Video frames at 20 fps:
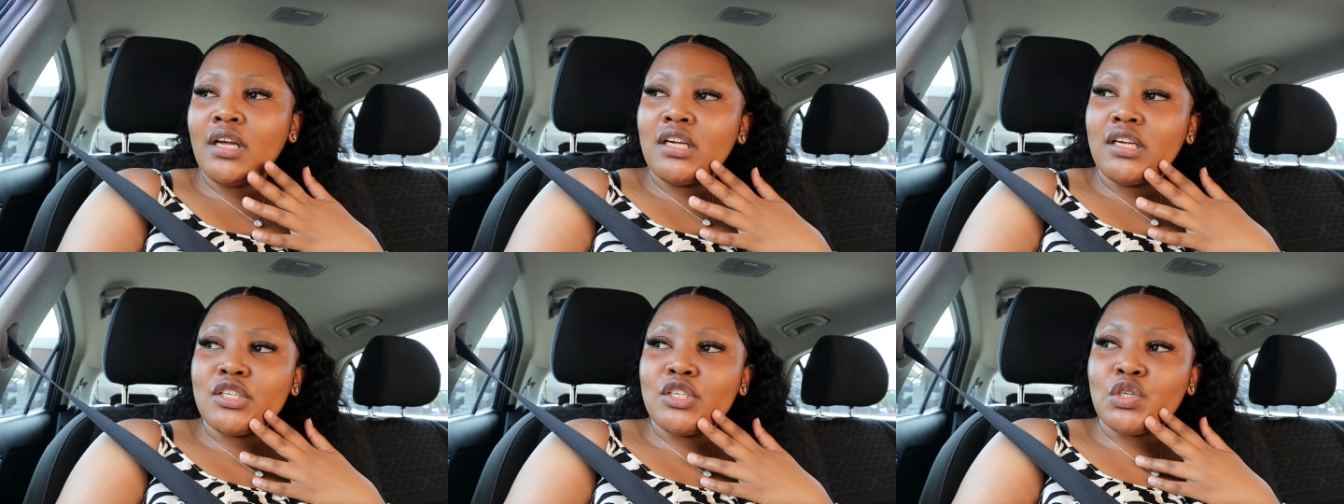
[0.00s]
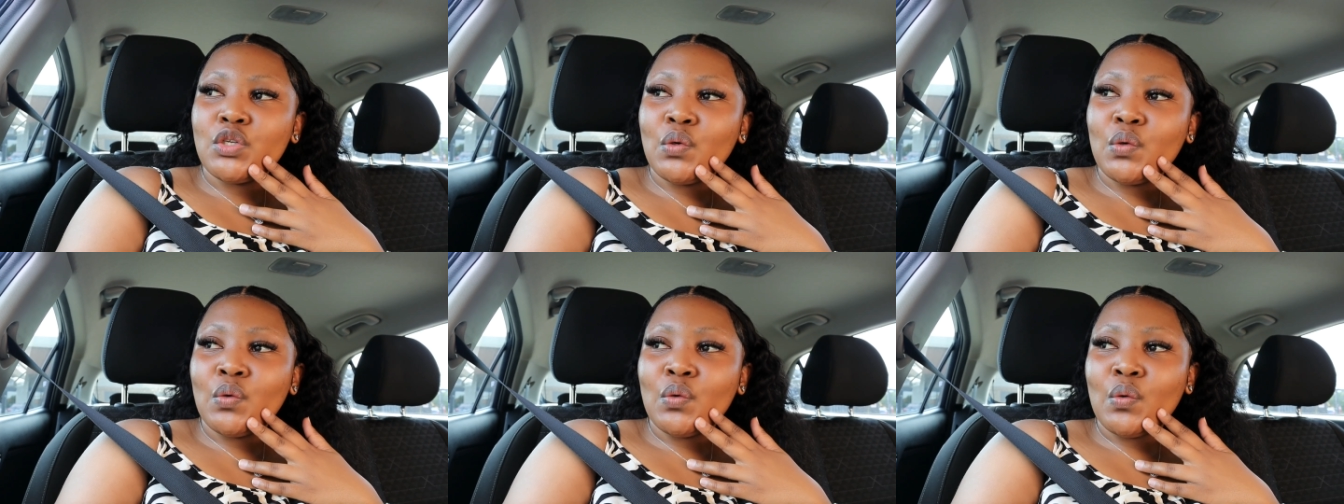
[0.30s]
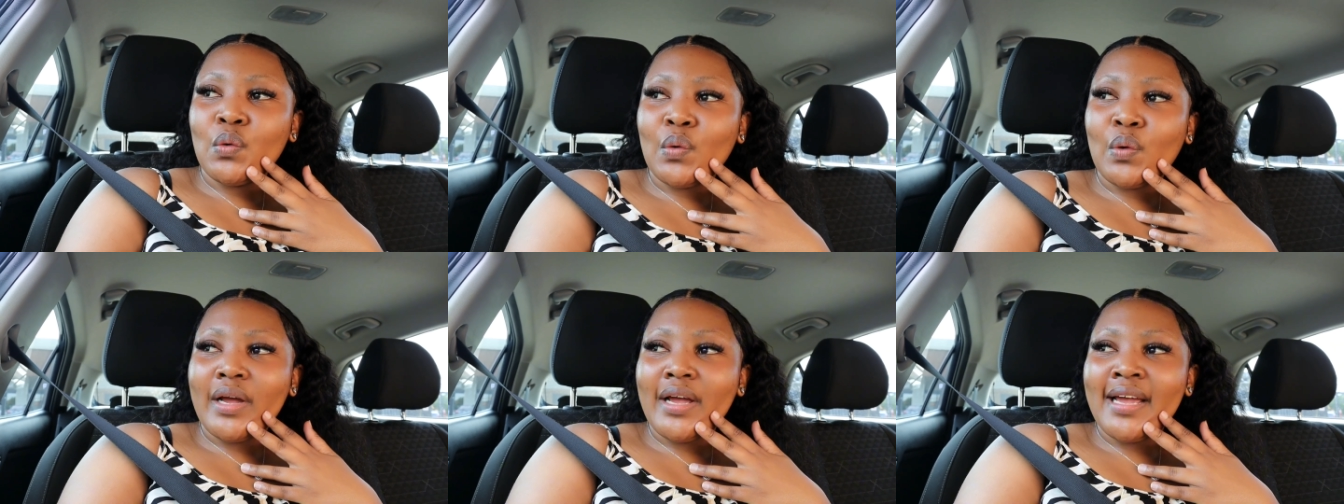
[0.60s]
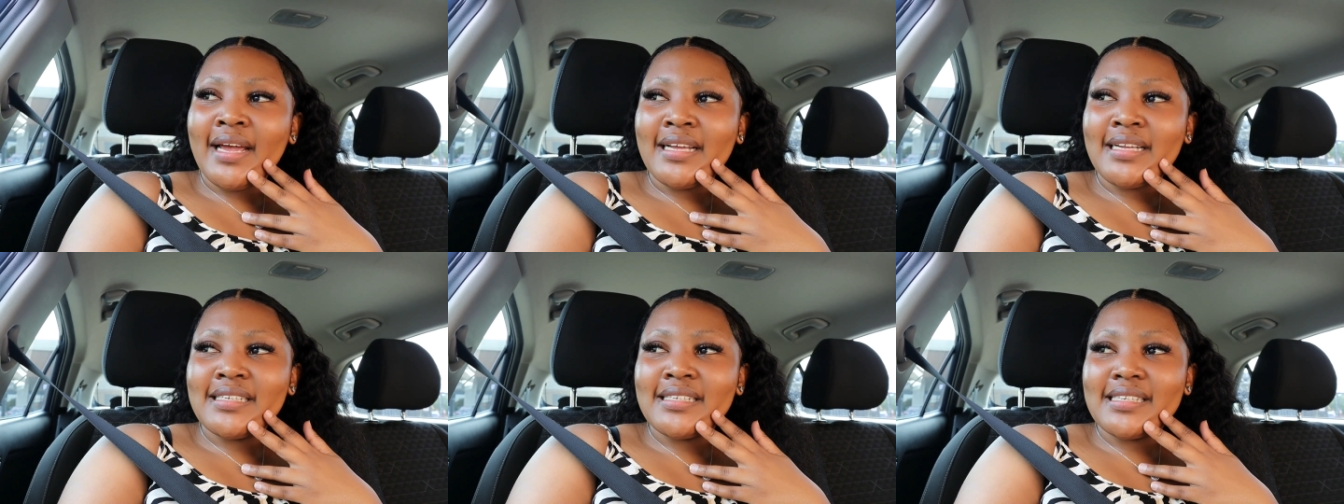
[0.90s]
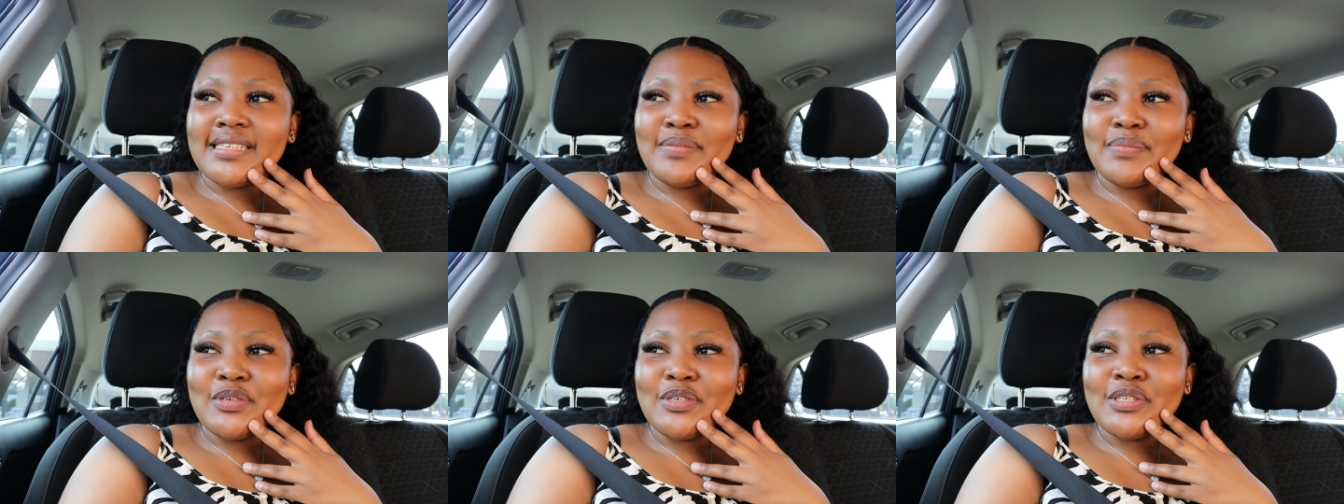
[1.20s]
So,
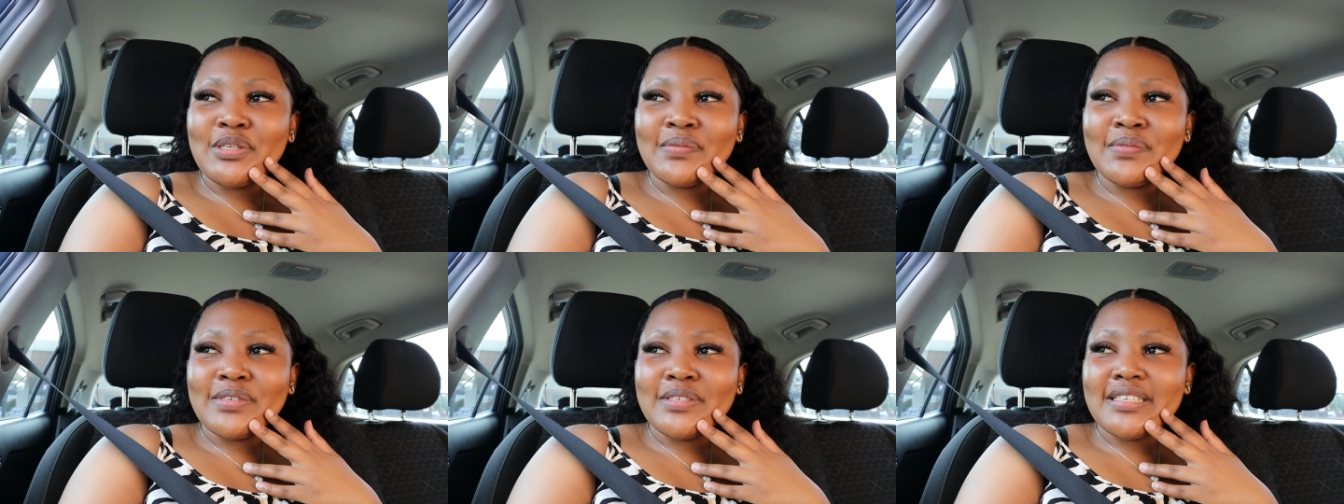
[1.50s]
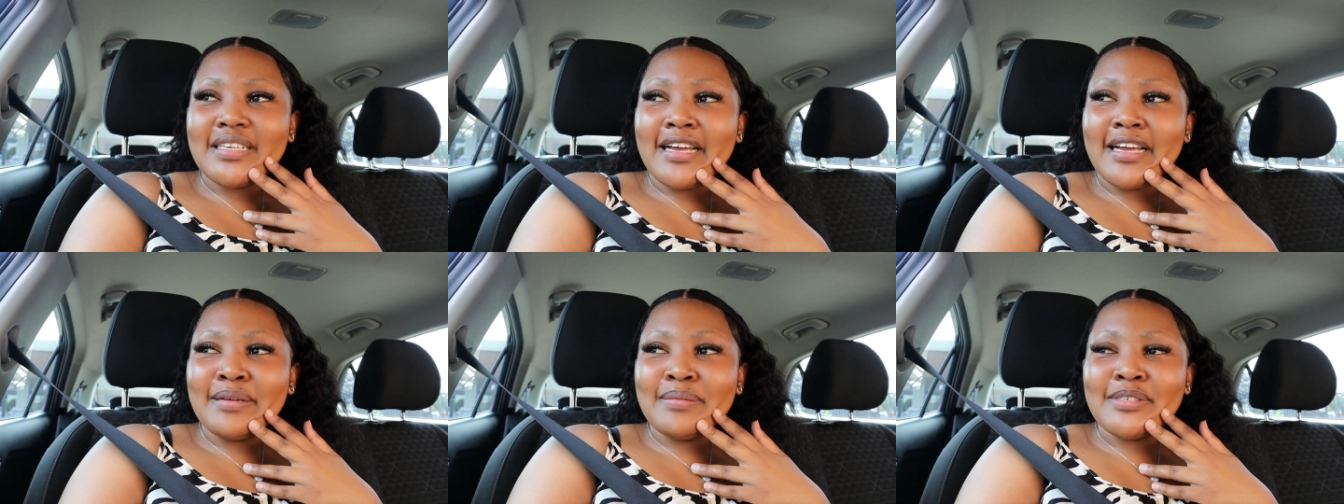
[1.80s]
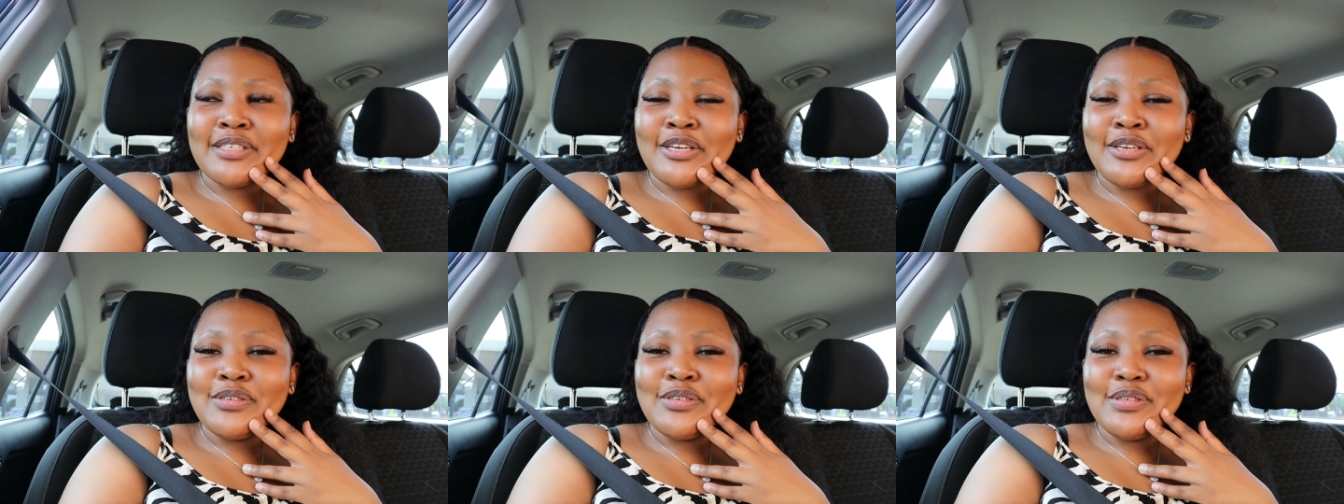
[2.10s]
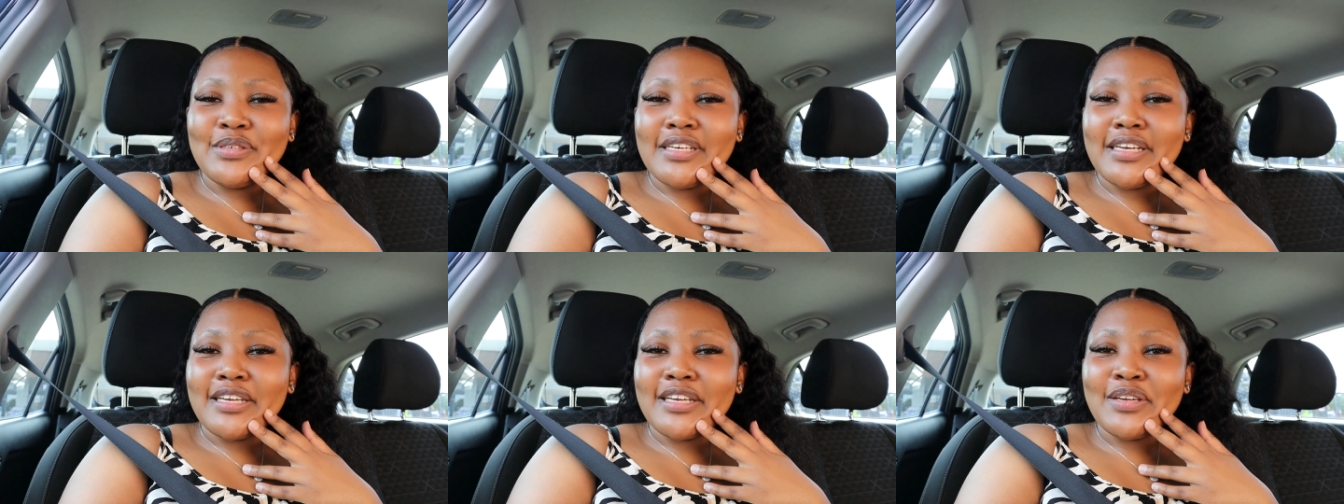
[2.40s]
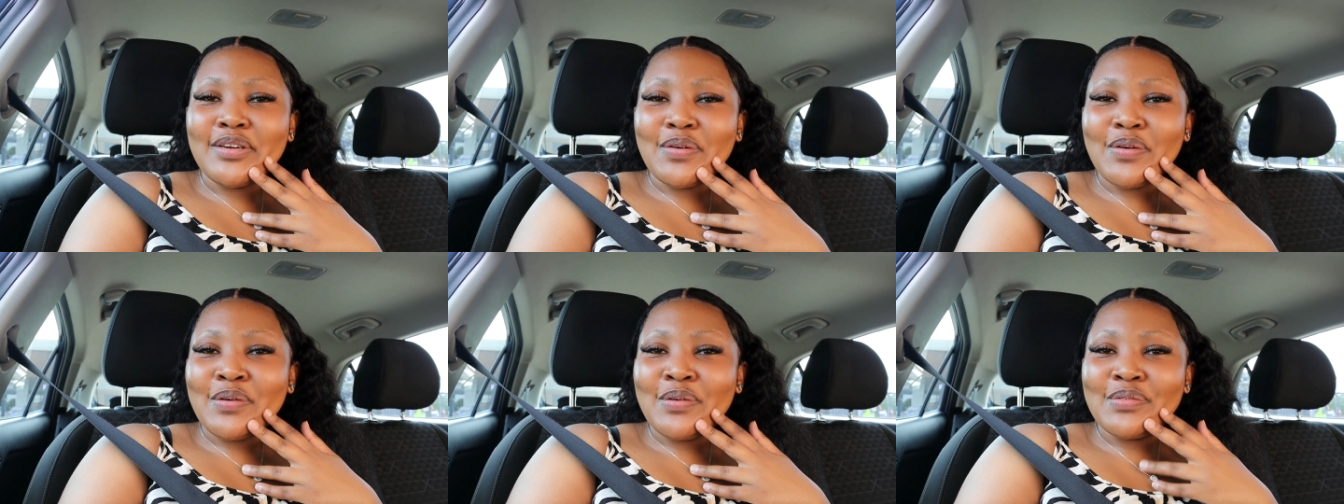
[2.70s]
and most of the times I used to take
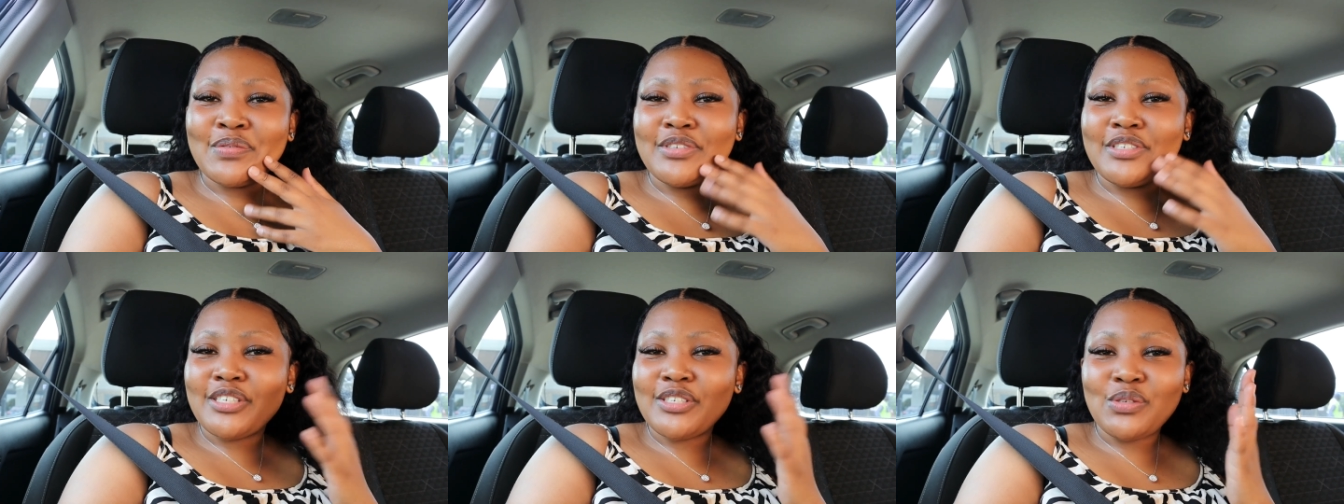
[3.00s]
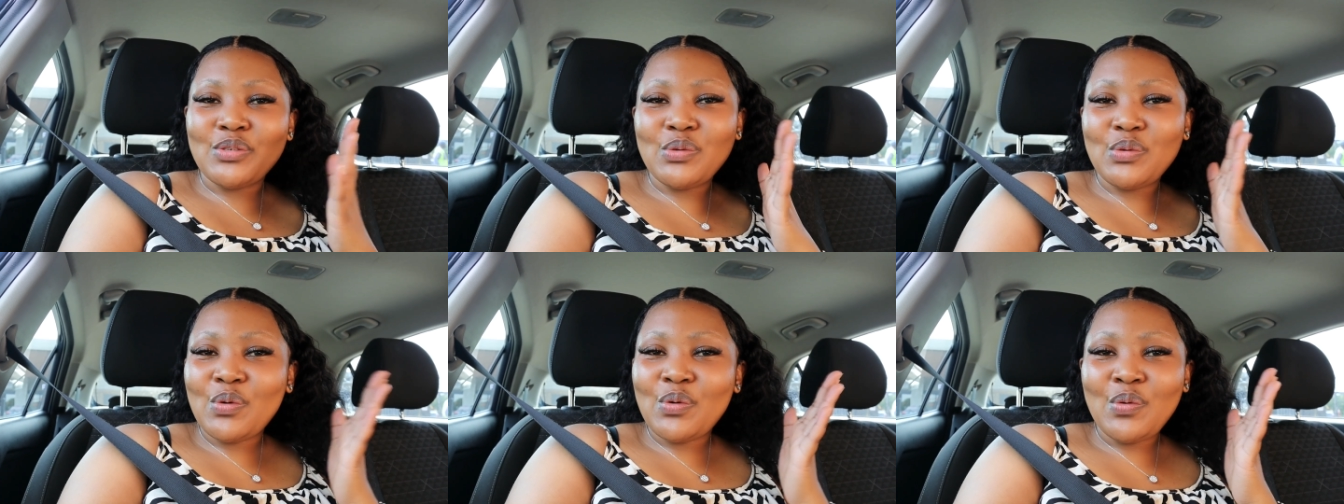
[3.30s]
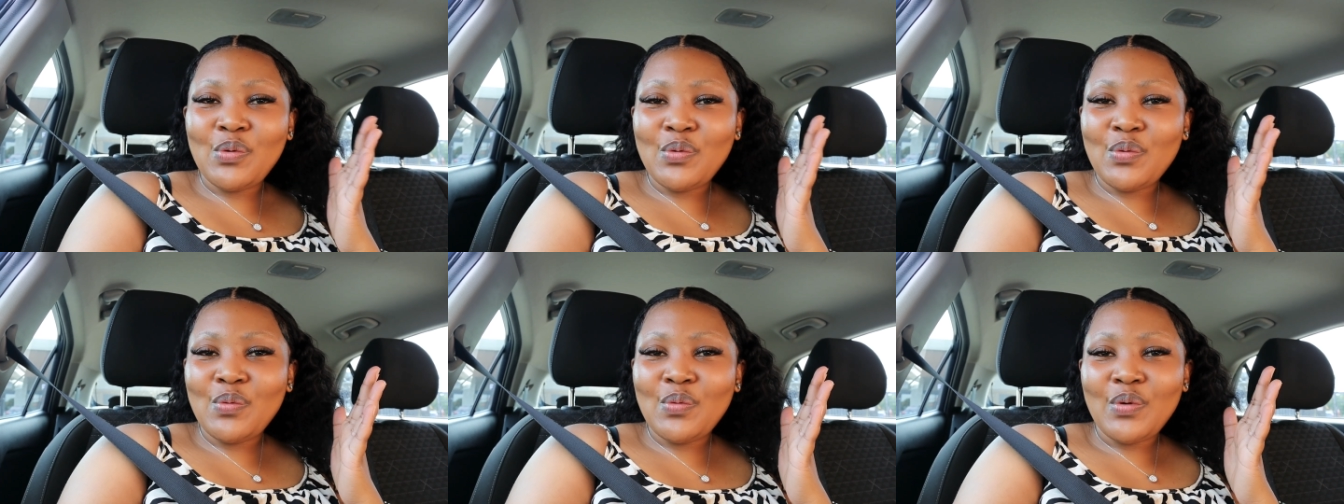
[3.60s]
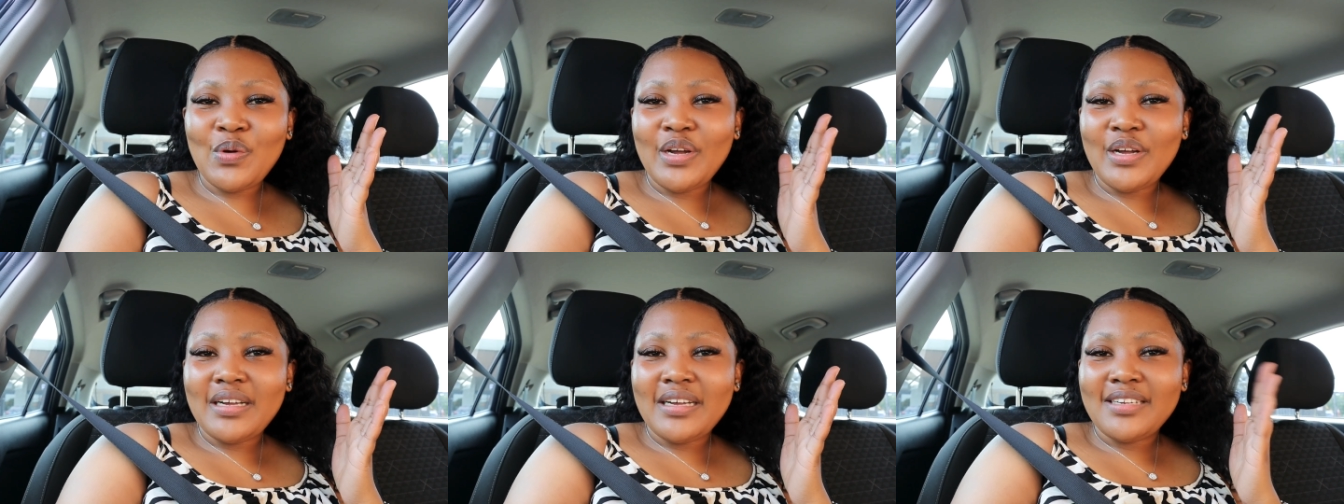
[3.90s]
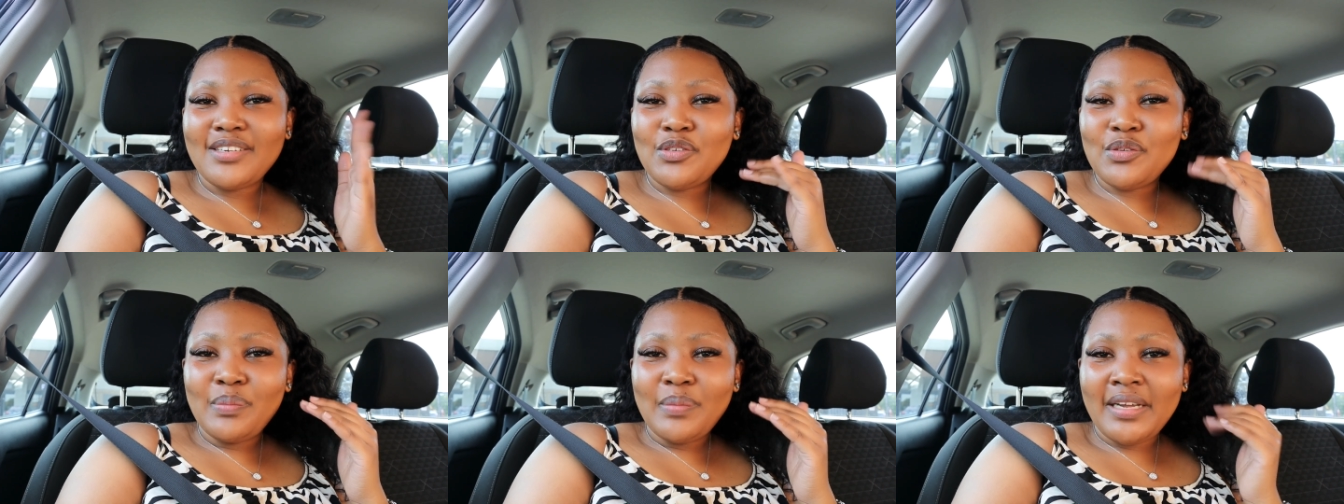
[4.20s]
an off just to go
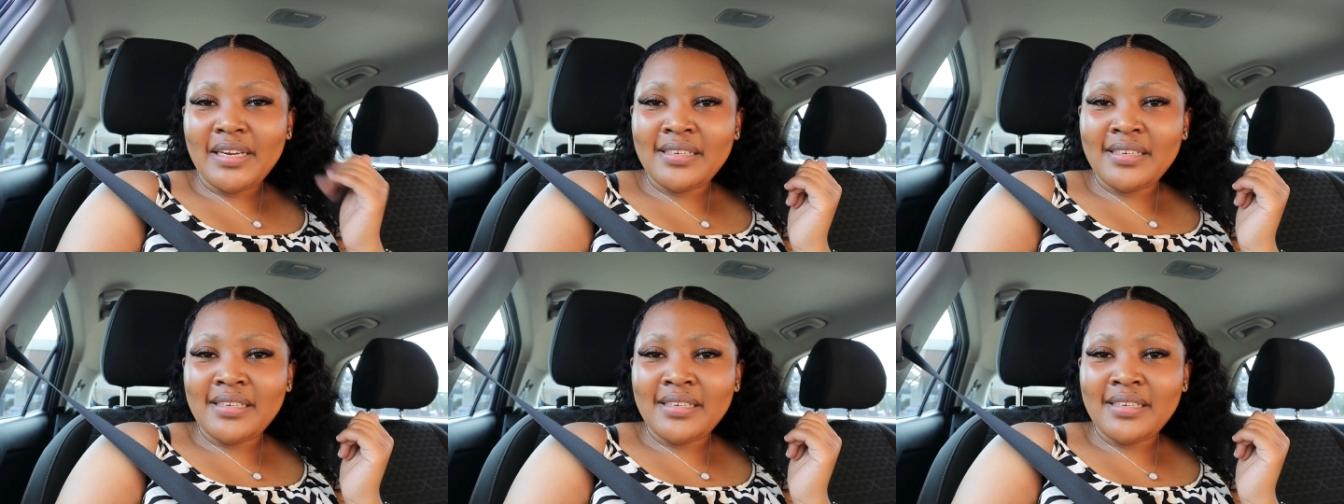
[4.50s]
do my